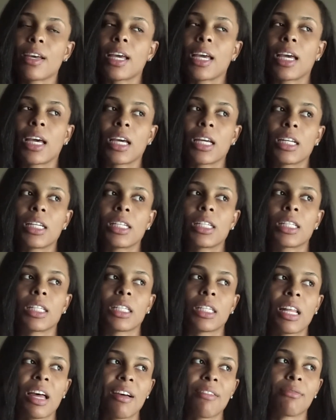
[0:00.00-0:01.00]

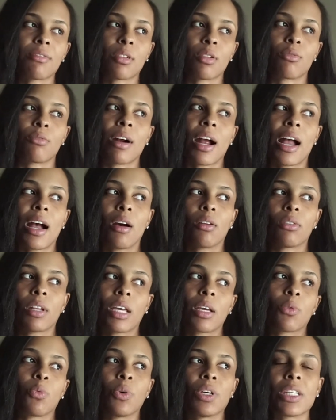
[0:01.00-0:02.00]
and left around
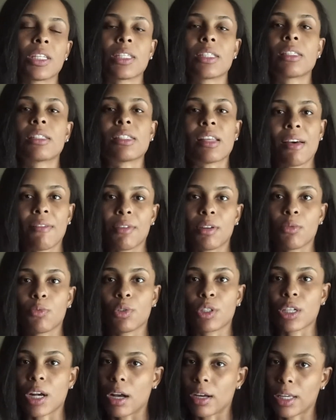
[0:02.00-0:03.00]
like week 7,
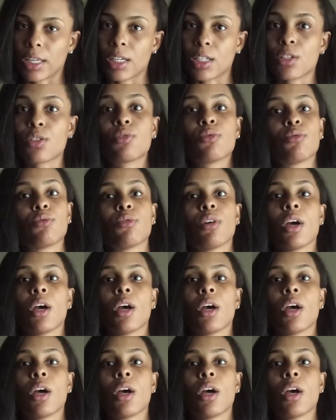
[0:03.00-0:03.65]
which I'll get into